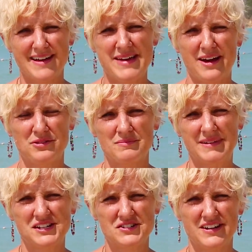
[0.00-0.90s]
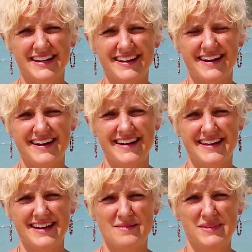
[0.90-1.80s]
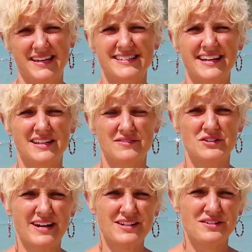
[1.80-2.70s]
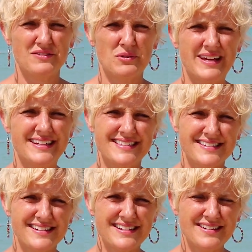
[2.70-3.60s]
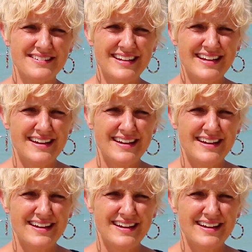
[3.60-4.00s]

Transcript: Hi, I'm Kathryn Mengerink. I am the Executive Director of the Waitt Institute.